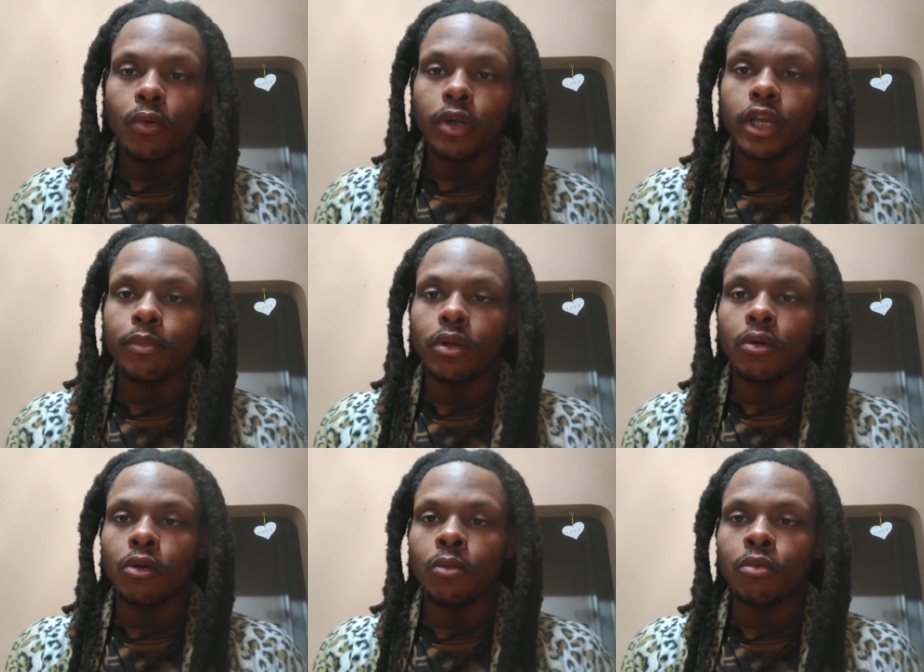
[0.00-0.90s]
what him and
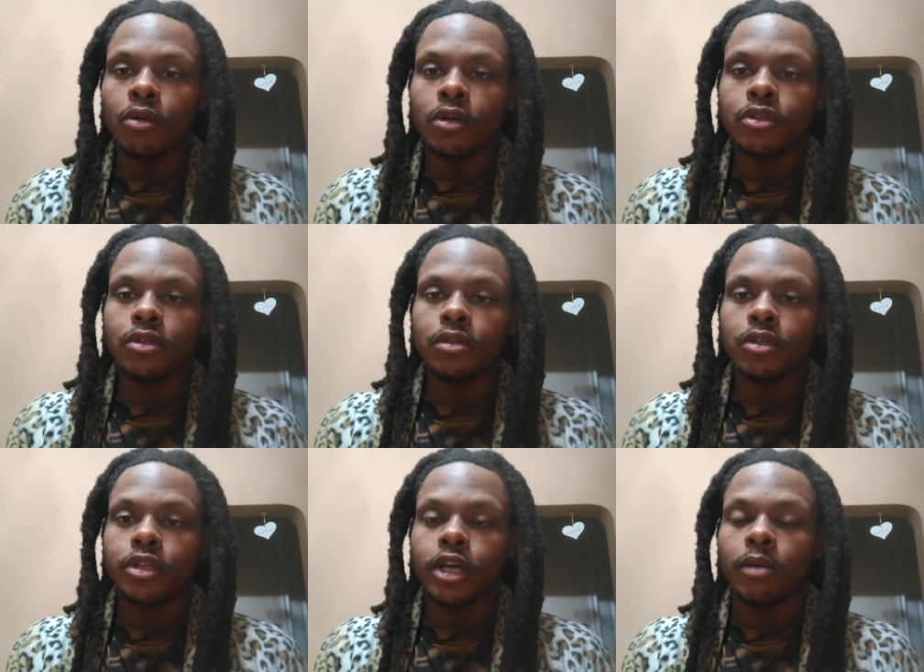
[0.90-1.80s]
Ouroboros
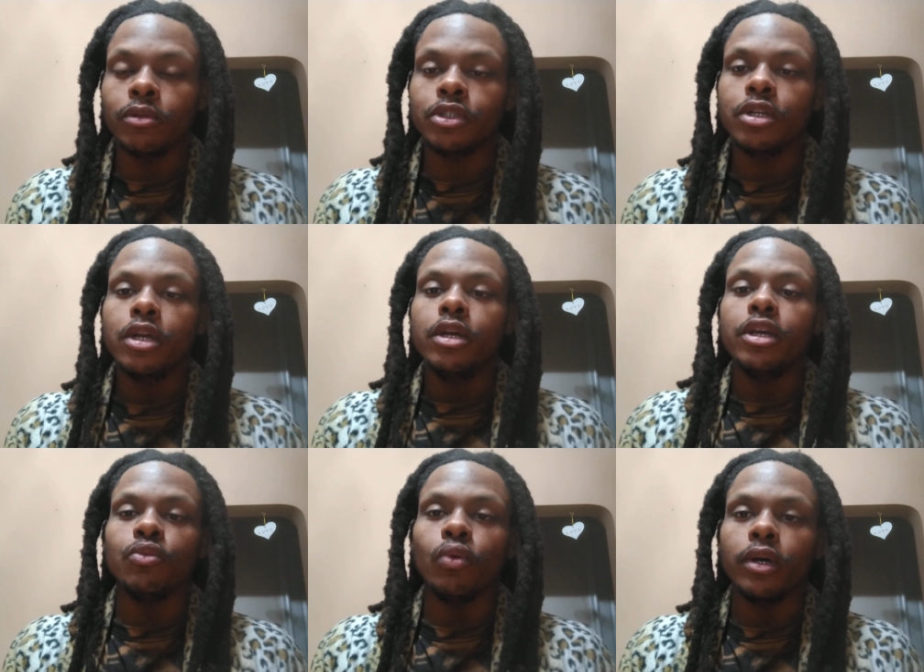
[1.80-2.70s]
established
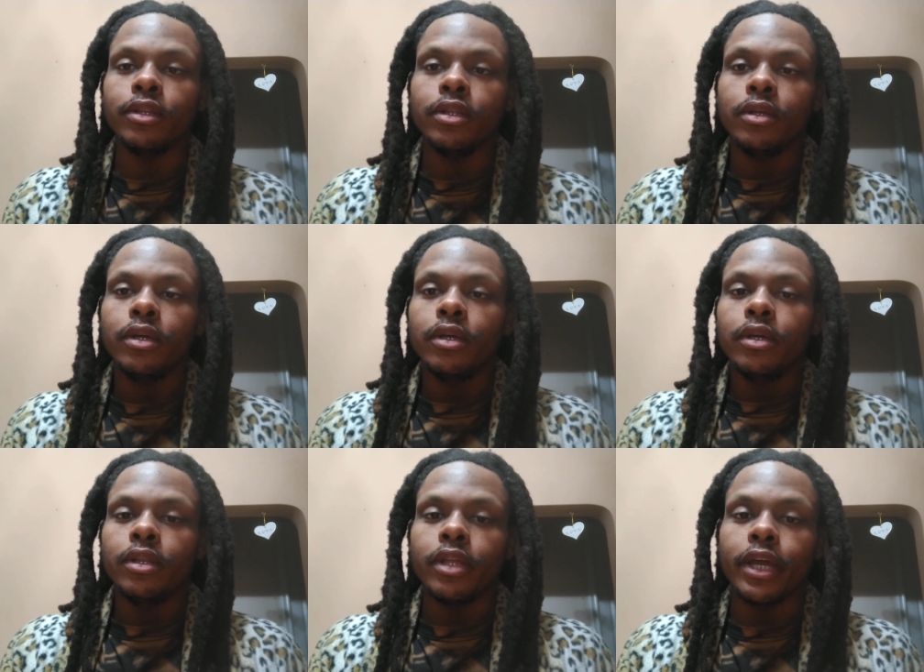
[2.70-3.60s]
is what
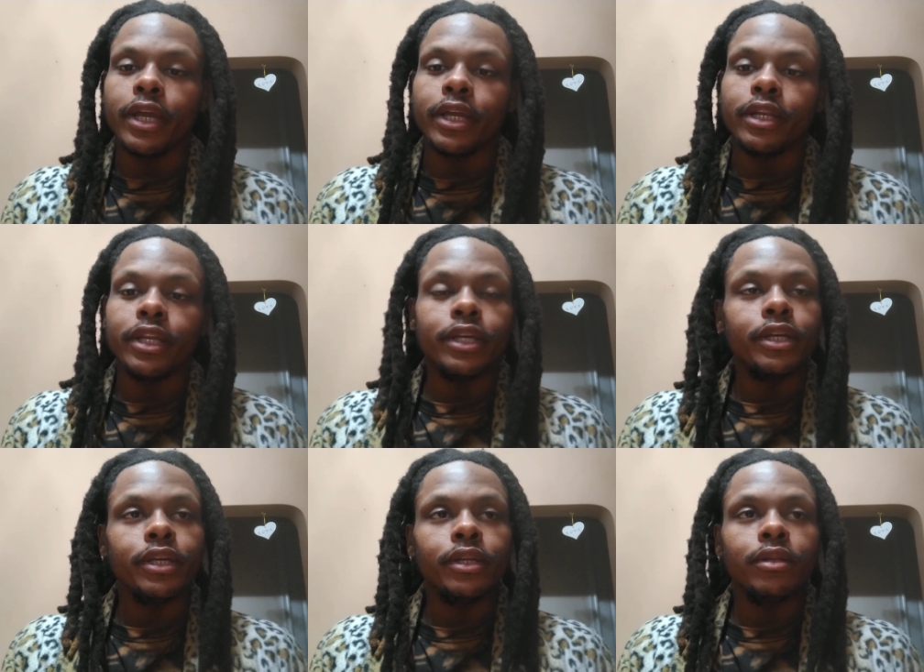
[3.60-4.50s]
they
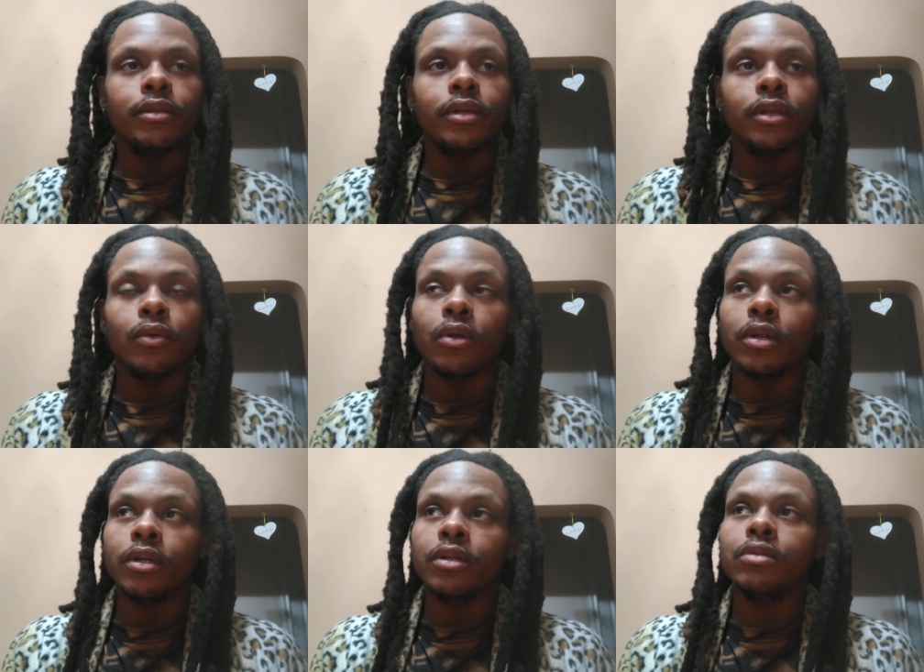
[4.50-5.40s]
need in
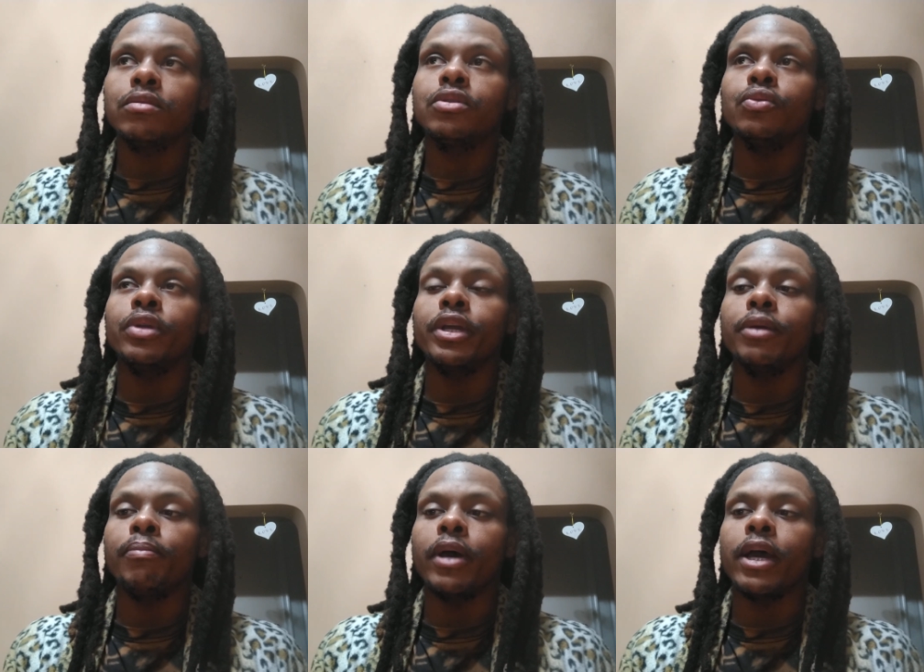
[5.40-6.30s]
order to
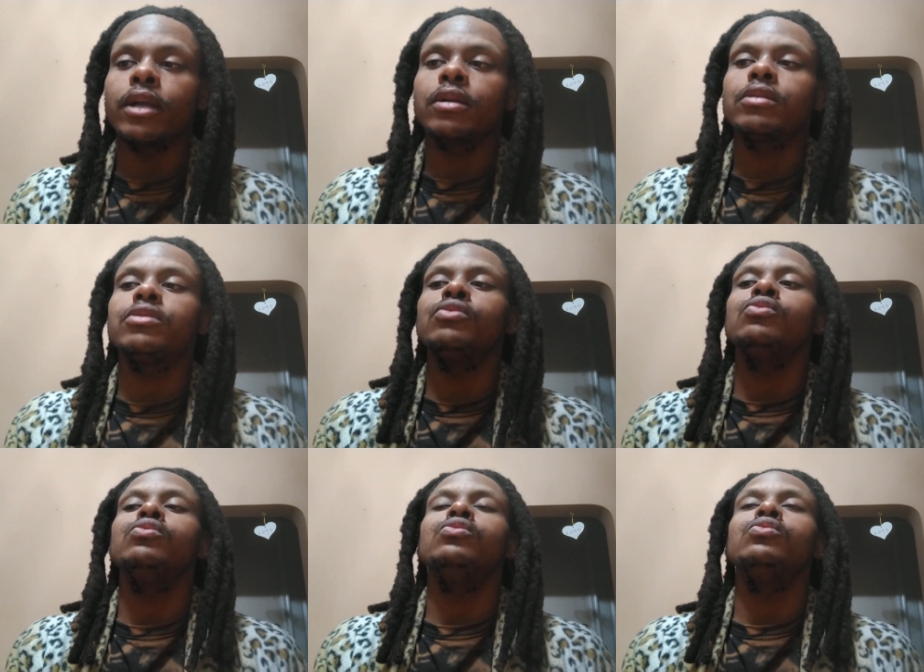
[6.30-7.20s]
get back
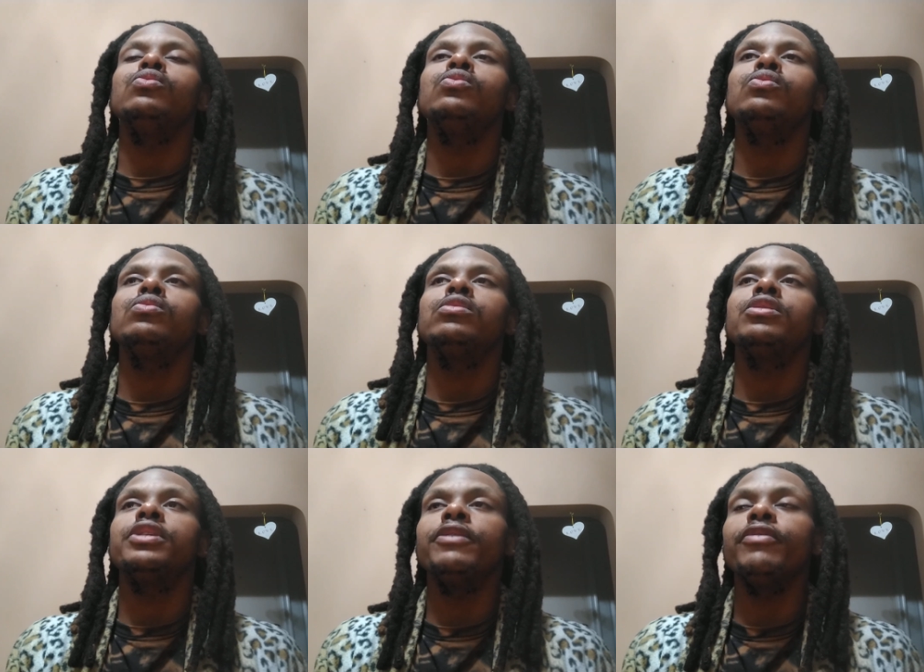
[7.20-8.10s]
to
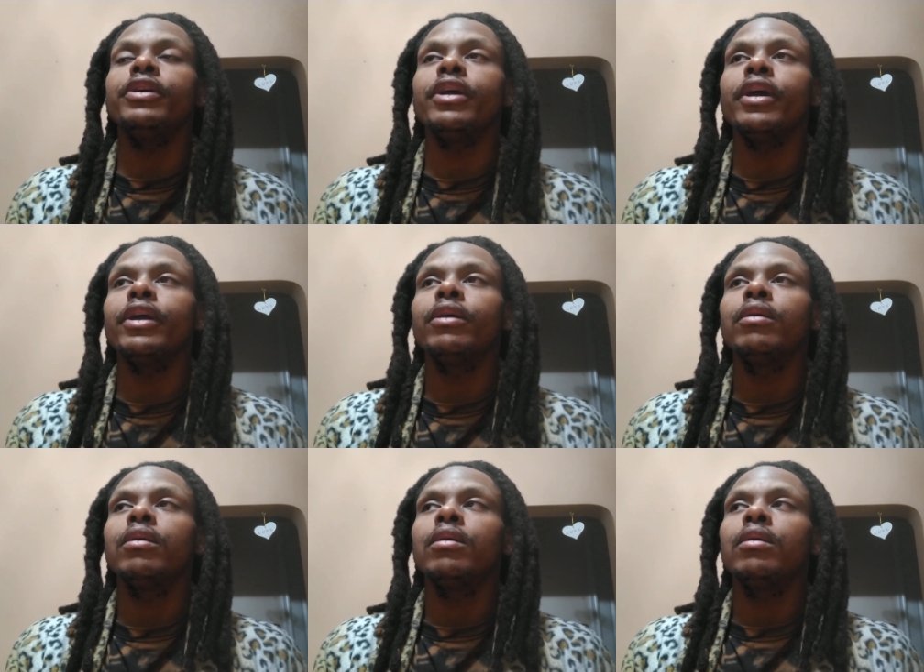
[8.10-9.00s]
the
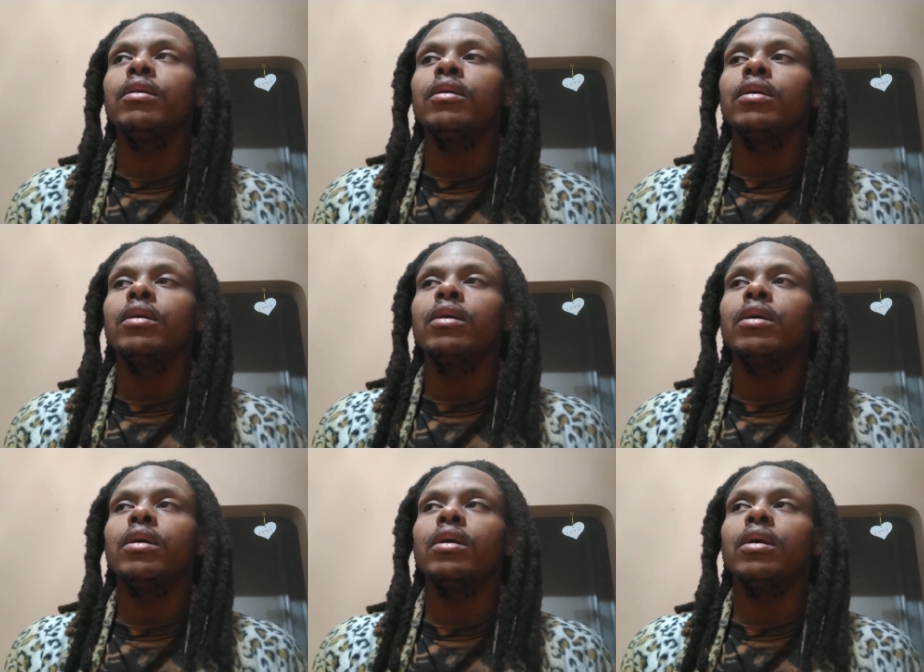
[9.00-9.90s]
TVA
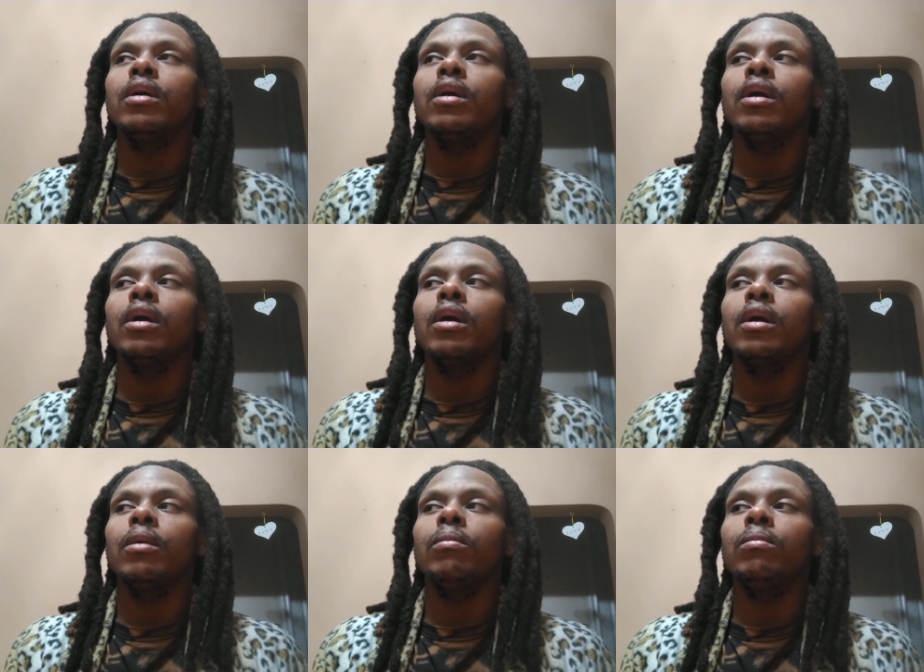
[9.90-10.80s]

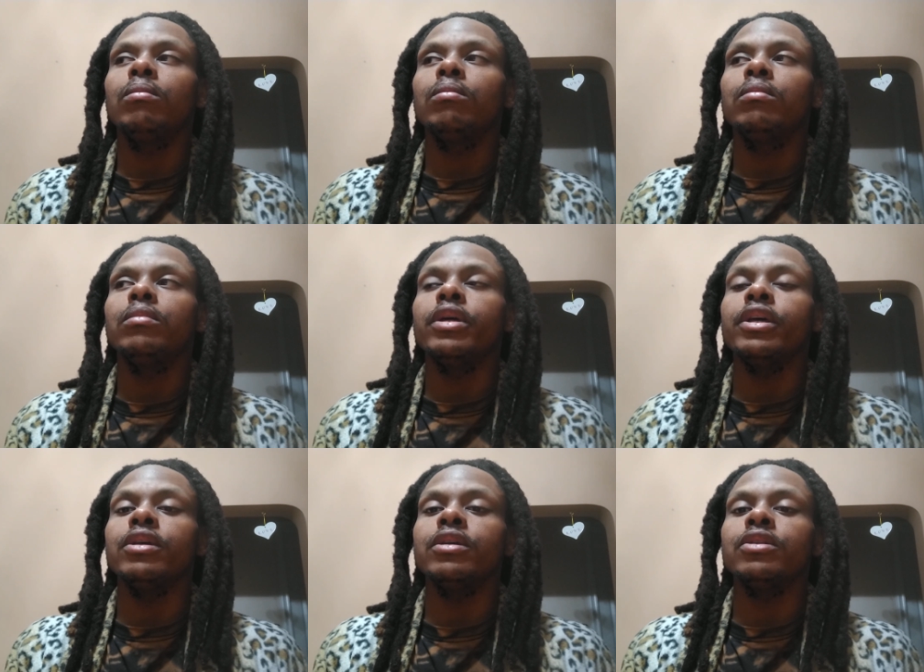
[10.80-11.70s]
um,
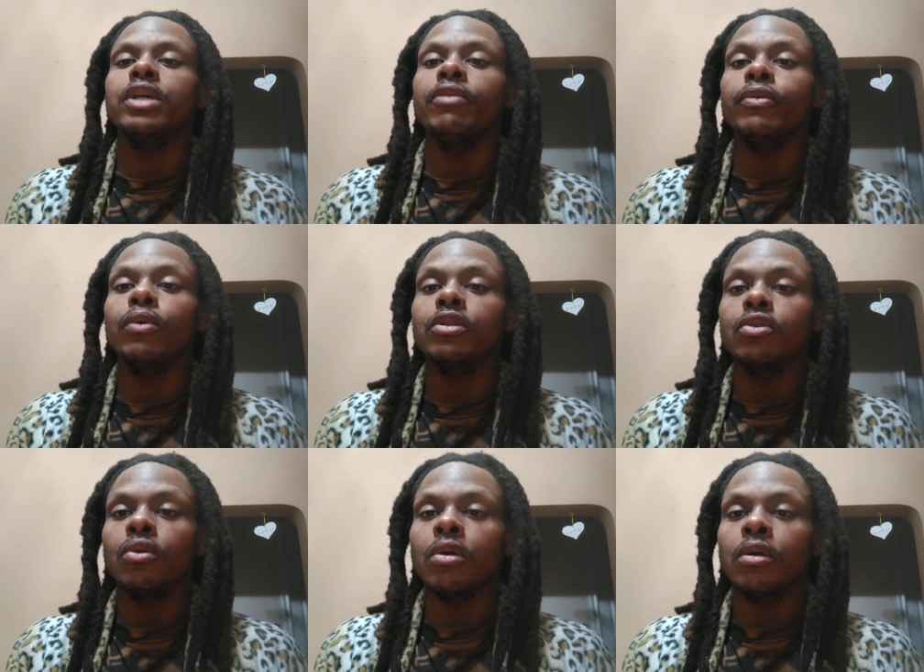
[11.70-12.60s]
is everyone's
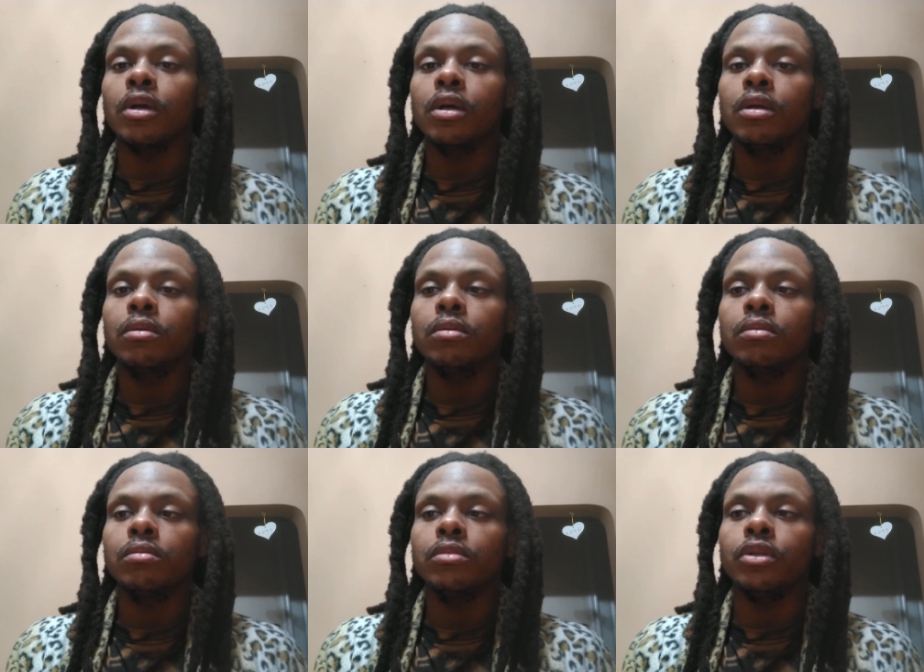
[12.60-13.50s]
aura,
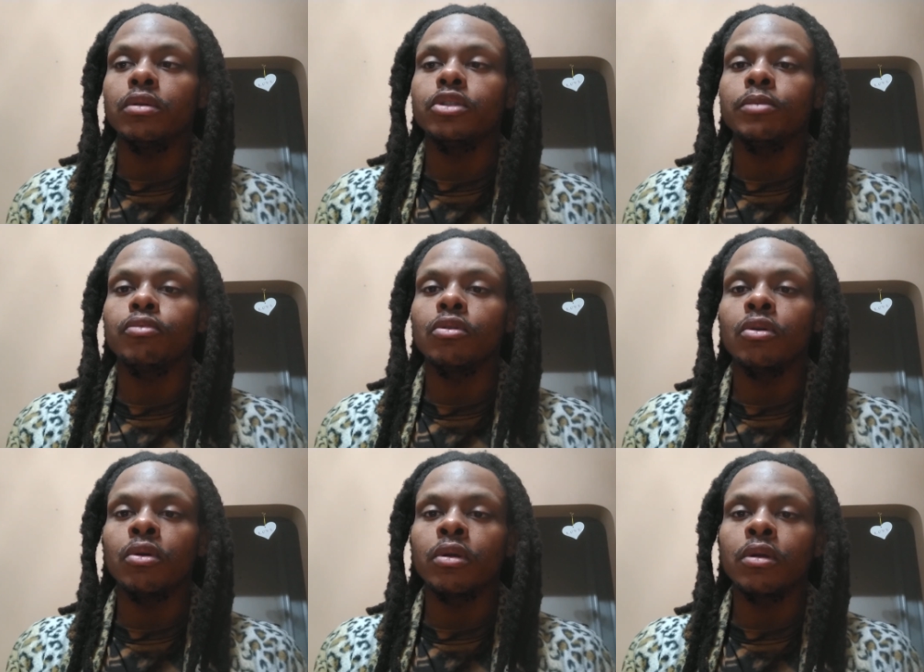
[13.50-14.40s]
you know, temporal
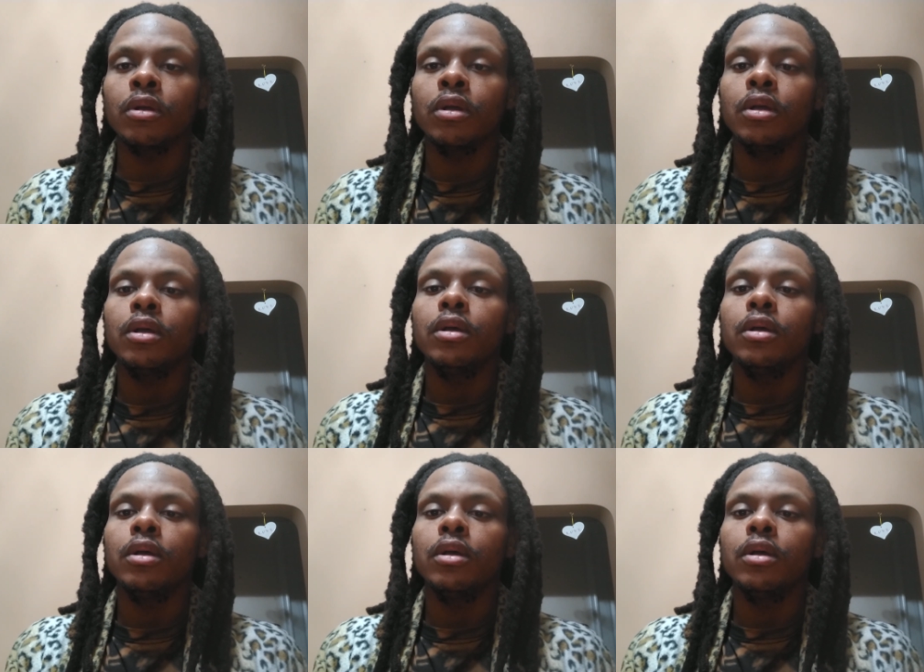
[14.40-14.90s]
aura